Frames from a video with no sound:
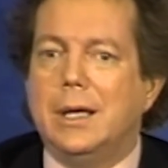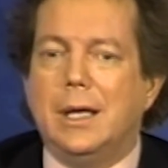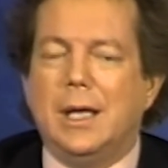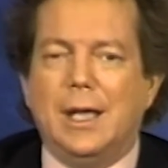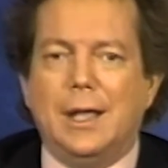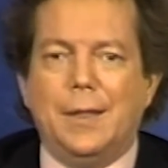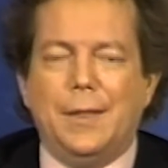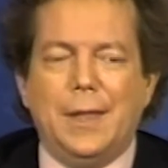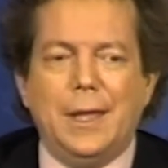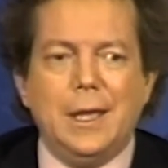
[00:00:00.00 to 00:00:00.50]

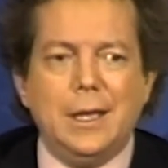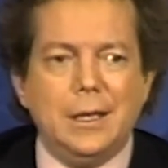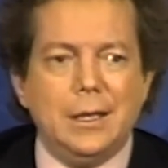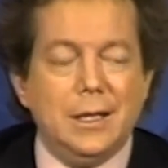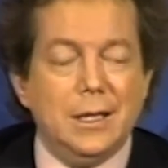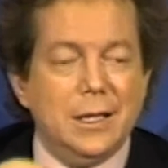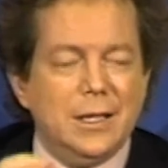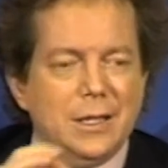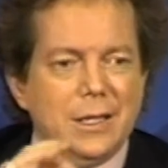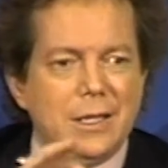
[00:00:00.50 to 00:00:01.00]
And then
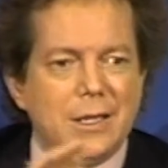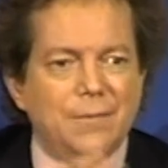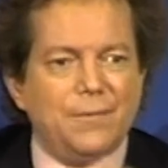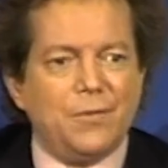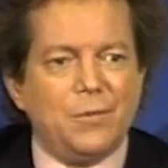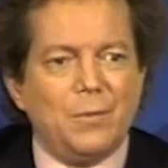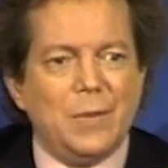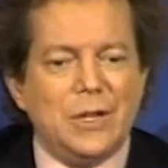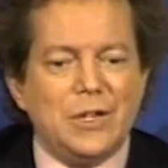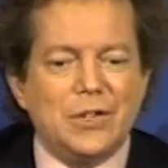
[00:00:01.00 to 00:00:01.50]
the
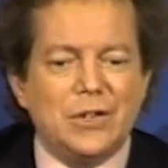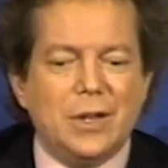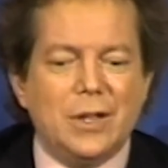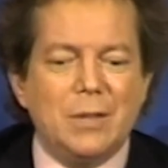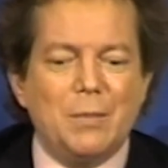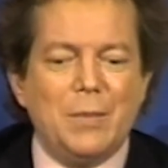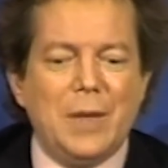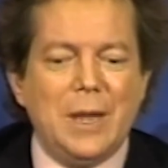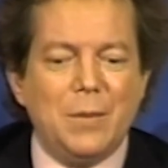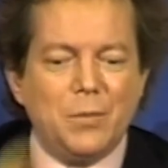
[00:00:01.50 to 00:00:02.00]
information on
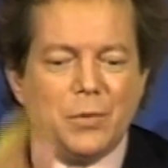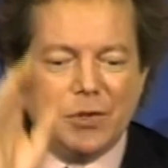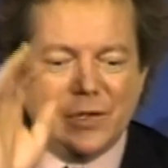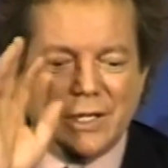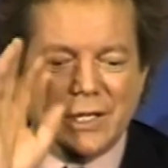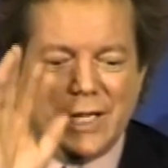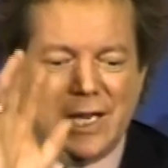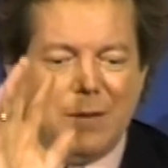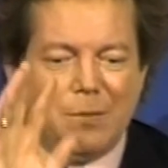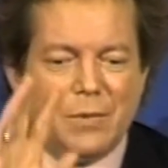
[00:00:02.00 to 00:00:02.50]
the paper is
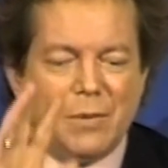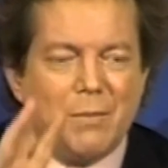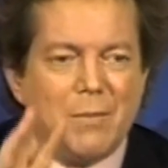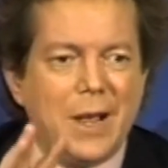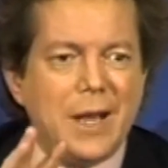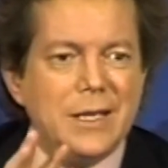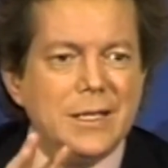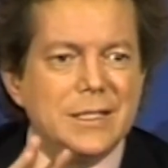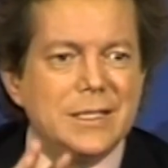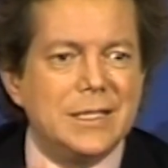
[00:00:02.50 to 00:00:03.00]
to keep the
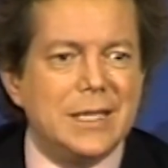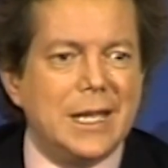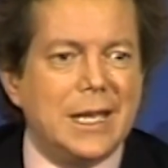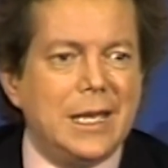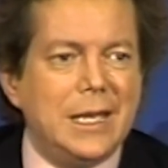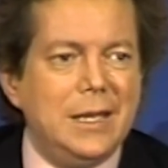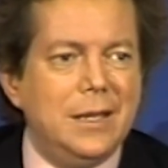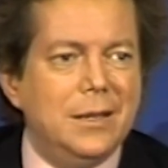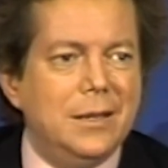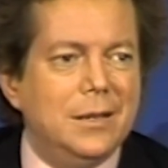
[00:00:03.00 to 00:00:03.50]
mind
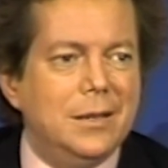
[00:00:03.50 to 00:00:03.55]
steady,